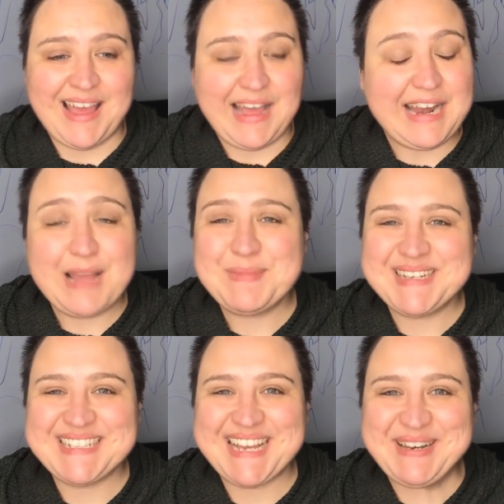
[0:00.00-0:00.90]
And I'm
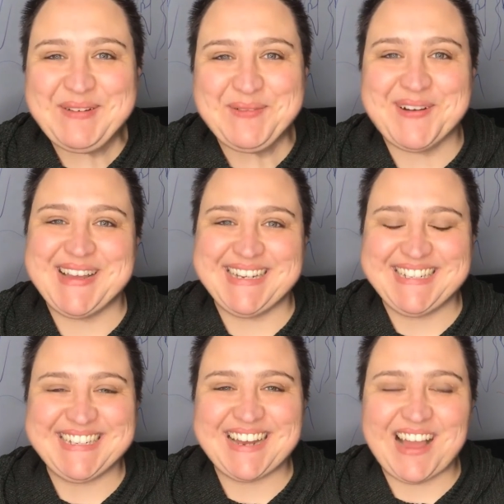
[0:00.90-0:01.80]
excited for
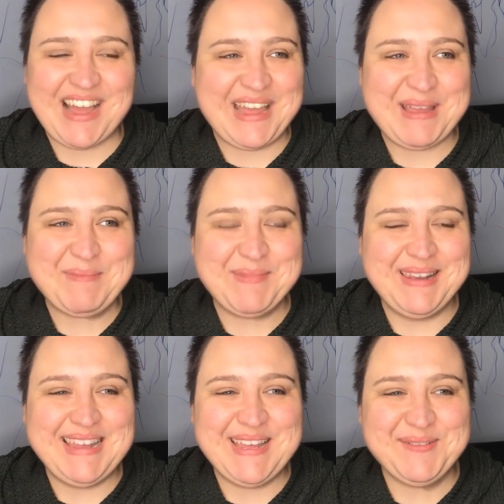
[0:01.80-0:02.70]
it. I
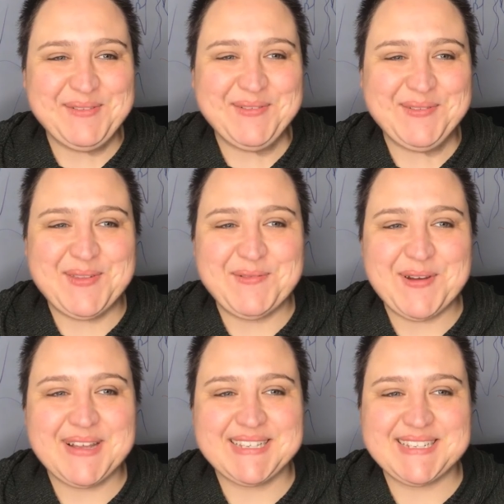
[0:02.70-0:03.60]
believe the
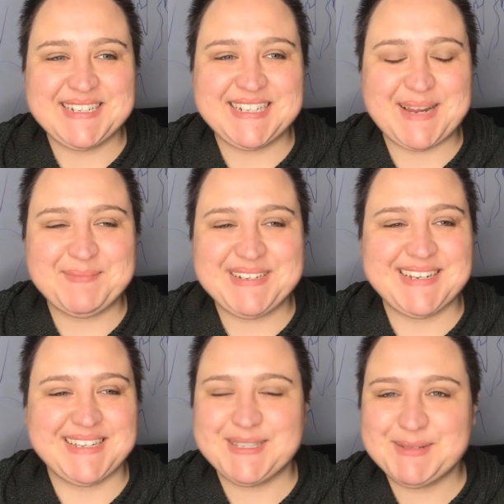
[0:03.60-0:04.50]
first
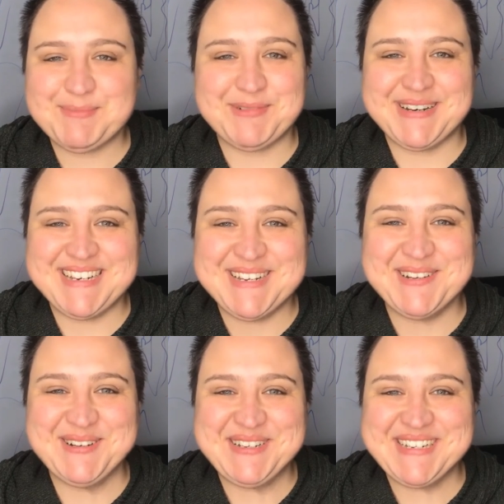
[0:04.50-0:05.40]
chapter is pretty
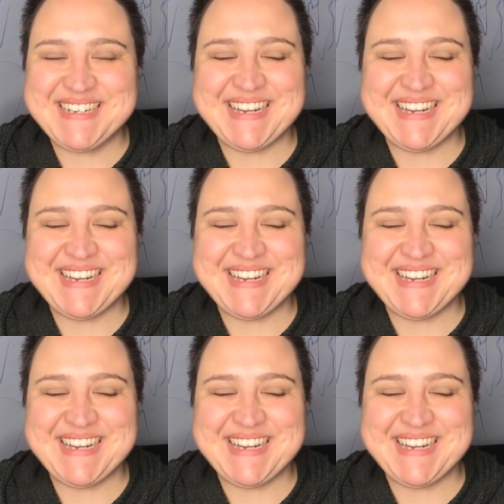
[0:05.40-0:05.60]
good,